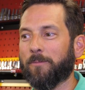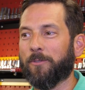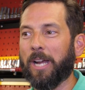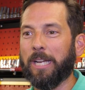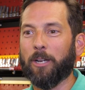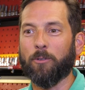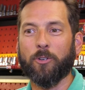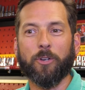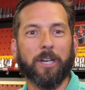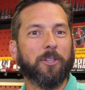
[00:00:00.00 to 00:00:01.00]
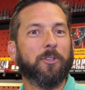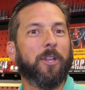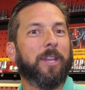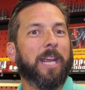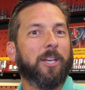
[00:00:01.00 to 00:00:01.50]
finding out tricks
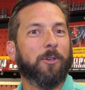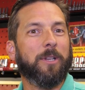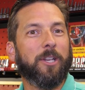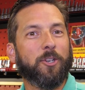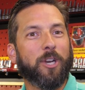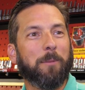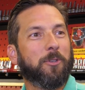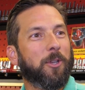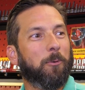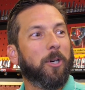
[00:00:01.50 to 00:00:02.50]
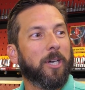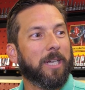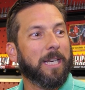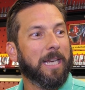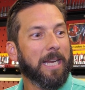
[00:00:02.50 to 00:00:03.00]
that they do in their shops that work,